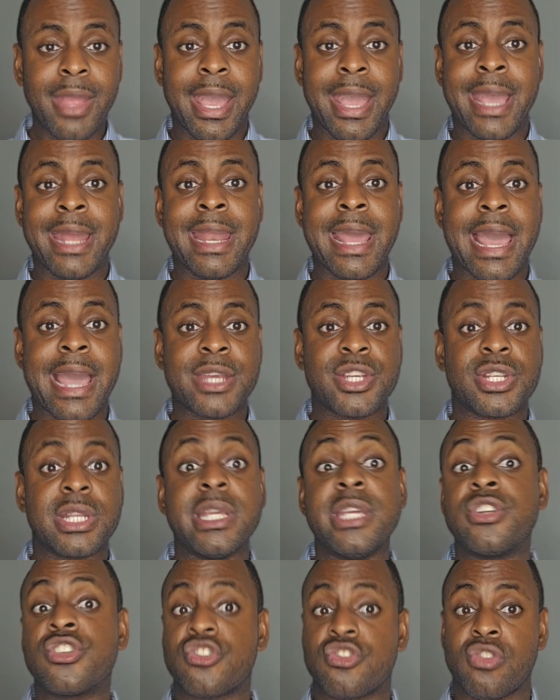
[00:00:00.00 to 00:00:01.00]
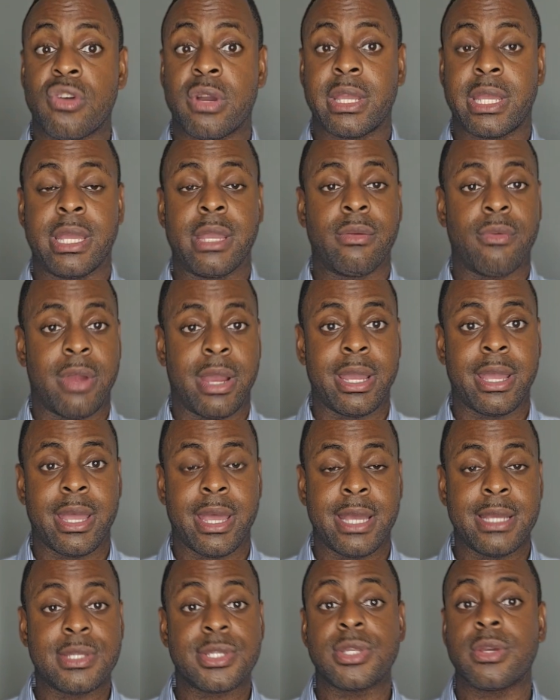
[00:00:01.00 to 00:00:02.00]
actually trucking, right,
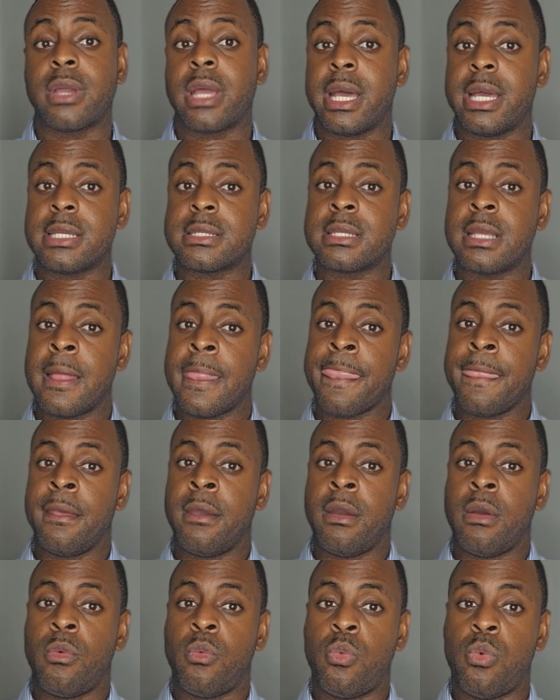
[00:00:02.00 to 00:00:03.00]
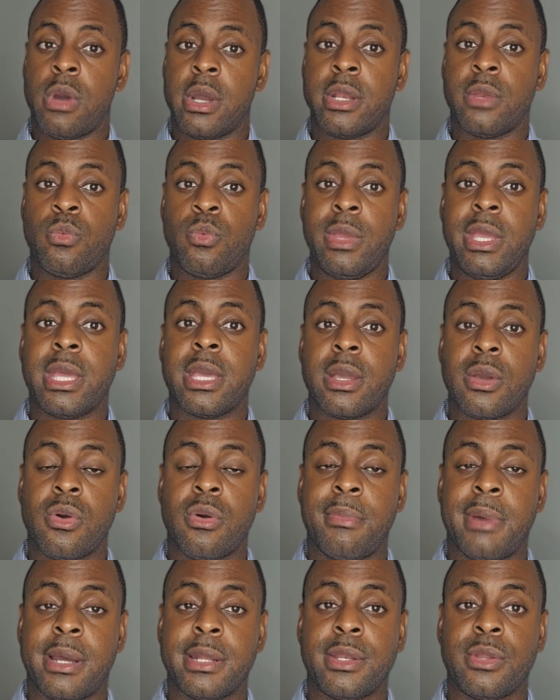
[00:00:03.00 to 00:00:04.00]
guys? So, guys, what we can go
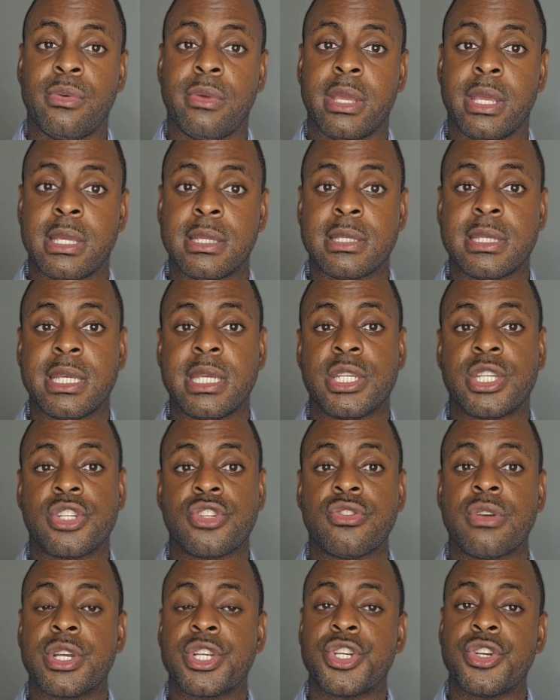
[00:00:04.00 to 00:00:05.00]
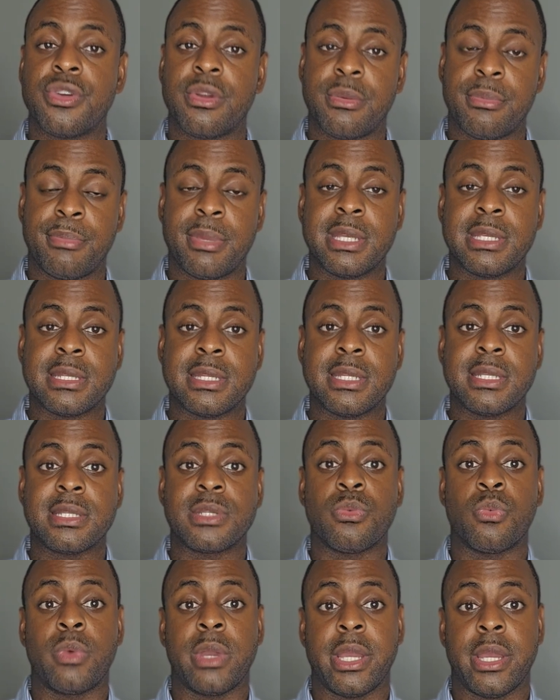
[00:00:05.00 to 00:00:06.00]
about doing is structuring a business
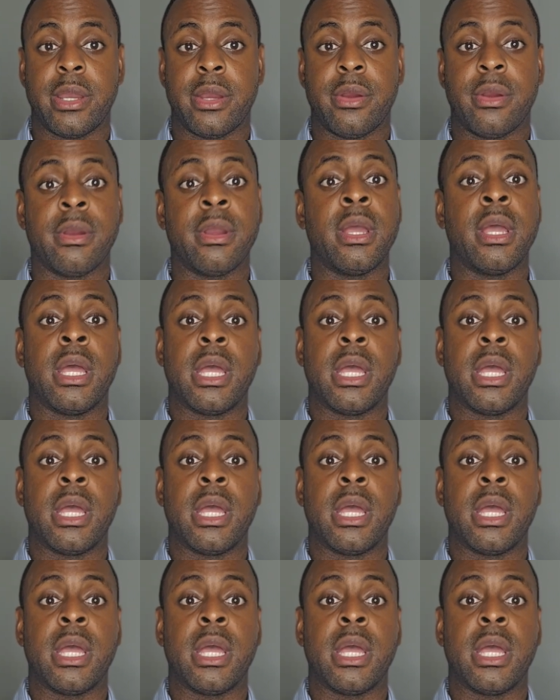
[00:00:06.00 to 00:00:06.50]
where